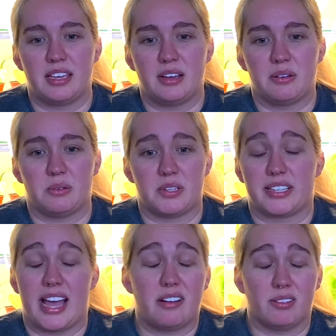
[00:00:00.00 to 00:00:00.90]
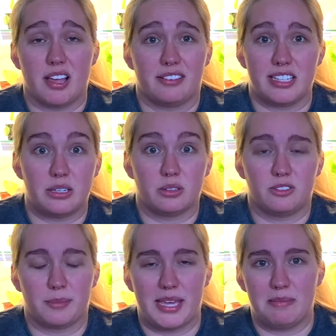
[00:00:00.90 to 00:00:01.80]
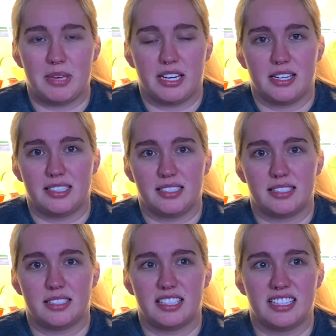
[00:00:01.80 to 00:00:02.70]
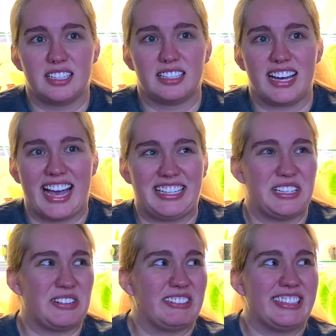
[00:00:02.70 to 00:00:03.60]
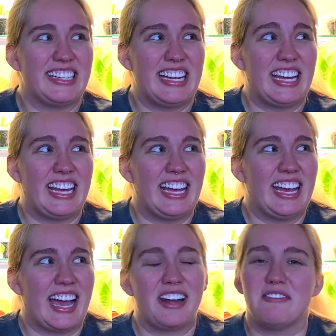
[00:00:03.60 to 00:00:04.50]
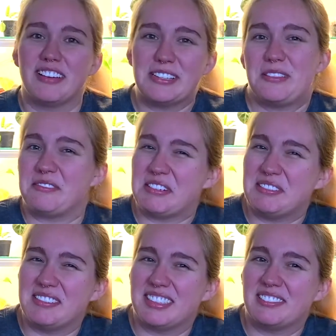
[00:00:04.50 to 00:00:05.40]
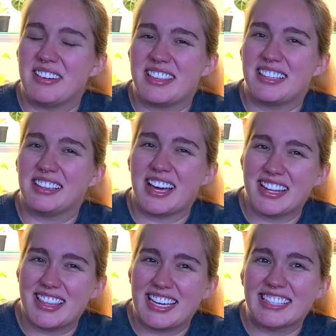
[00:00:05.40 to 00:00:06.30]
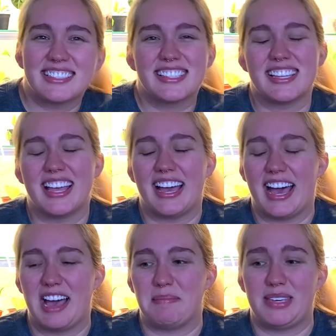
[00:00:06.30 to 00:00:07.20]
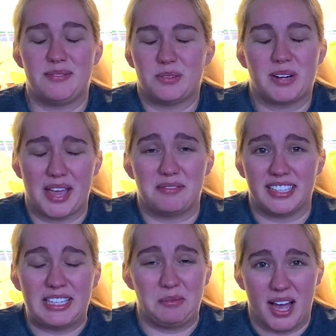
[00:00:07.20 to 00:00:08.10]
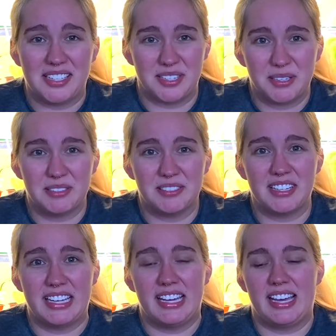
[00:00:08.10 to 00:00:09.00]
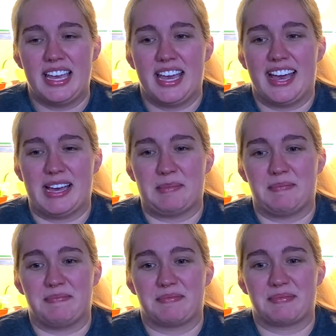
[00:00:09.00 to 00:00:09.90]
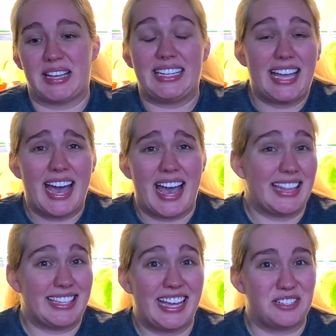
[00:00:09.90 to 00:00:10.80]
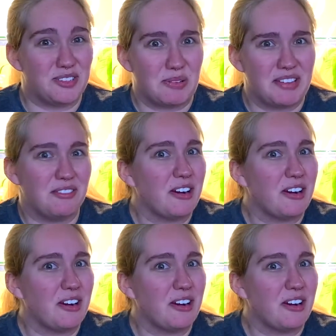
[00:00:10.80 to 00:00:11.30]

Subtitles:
was kind of a lofty goal for me, because I don't follow through with a lot of things, even when I really want to. And yeah, at the age of 24,